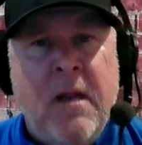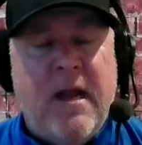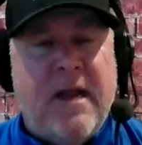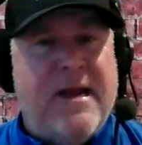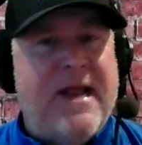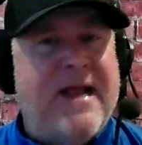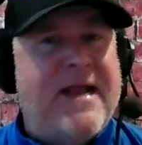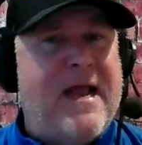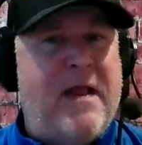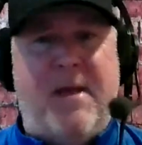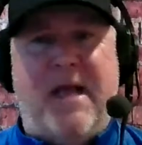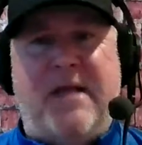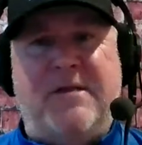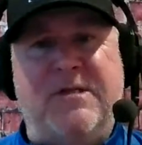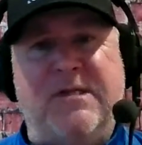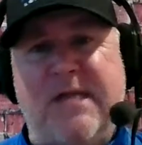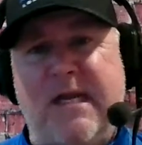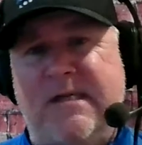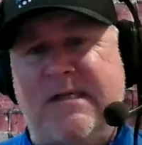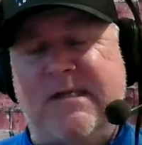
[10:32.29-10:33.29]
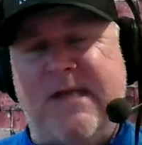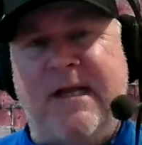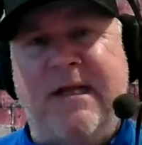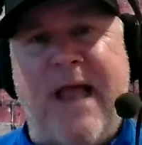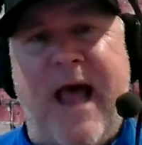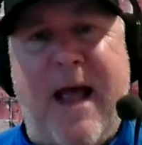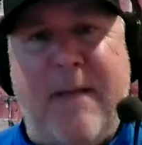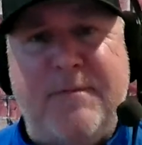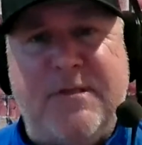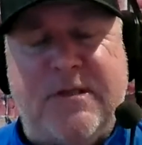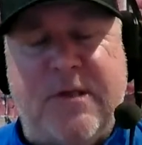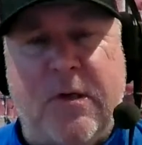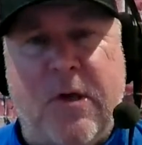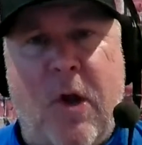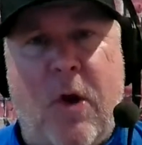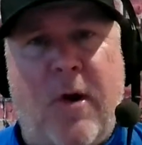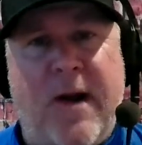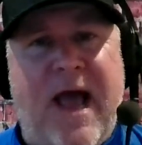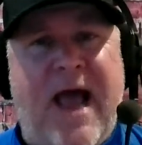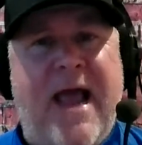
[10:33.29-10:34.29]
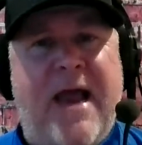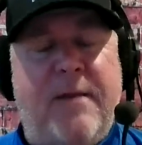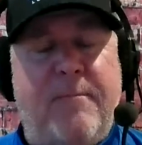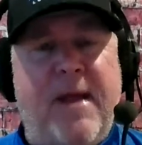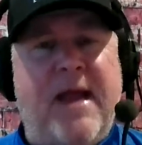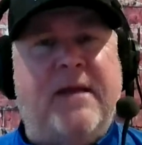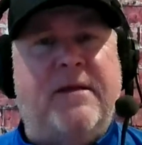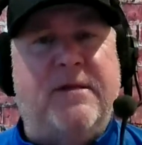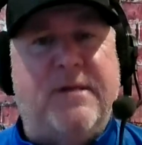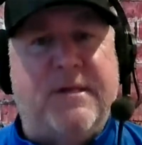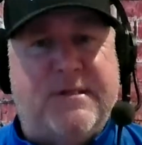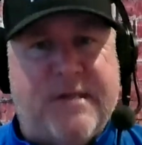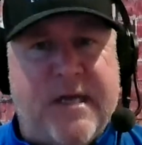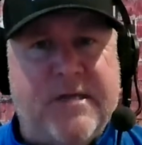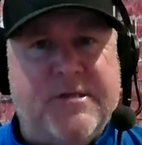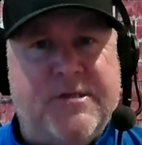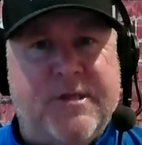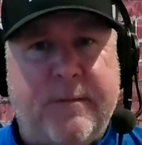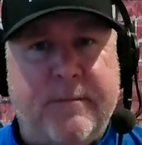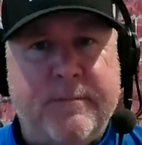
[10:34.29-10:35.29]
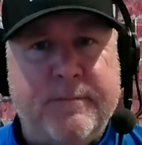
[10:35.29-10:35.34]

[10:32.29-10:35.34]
and they got about 60 laps to go, and I had to make a decision.